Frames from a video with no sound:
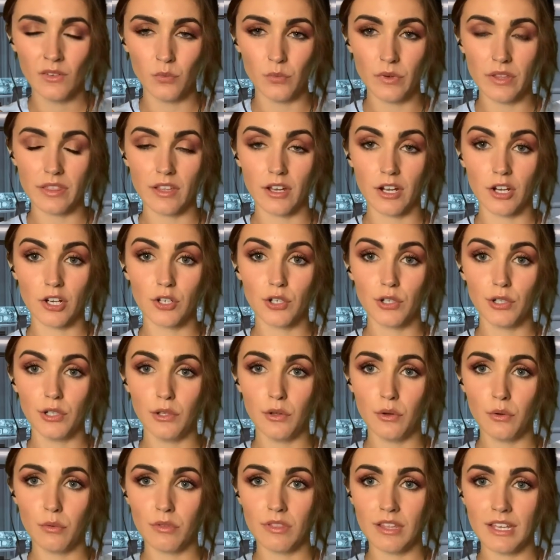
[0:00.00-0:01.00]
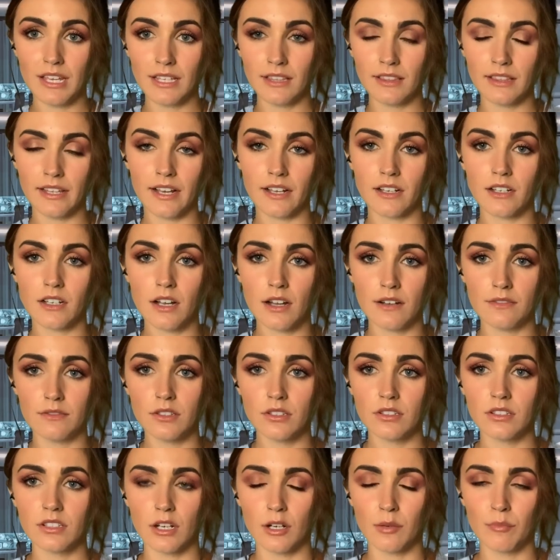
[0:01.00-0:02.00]
With our clothing that
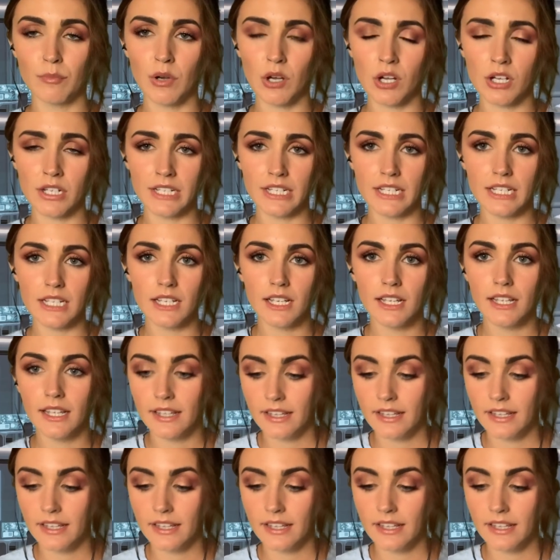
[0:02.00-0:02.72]
covers our body